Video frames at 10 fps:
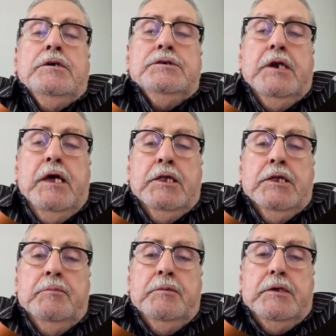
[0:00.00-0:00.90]
is an
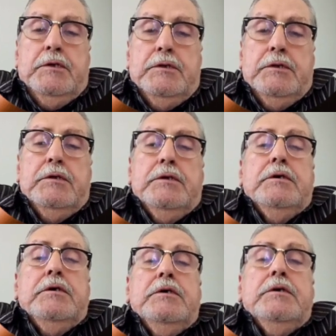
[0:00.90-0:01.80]
element
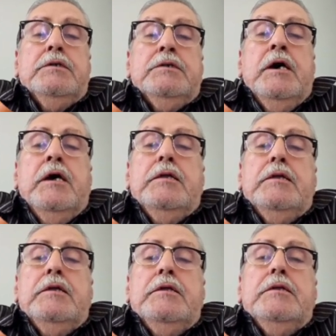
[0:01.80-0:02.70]
that
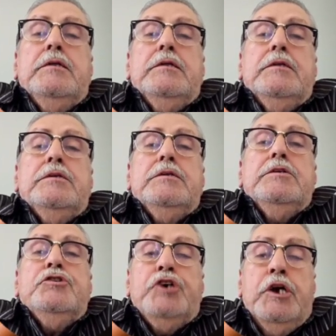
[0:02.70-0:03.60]

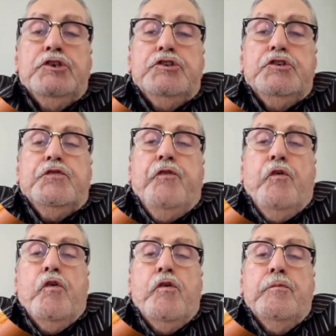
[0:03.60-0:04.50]
changes
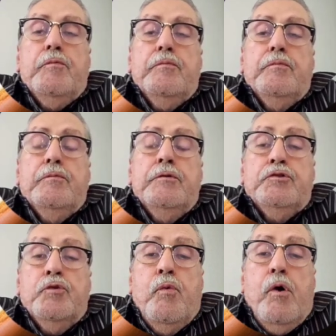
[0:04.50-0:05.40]
form
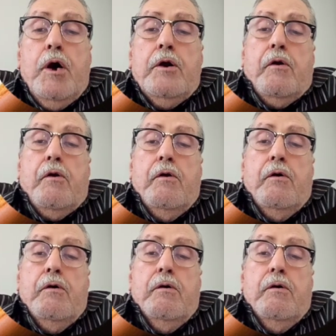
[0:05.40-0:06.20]
into water.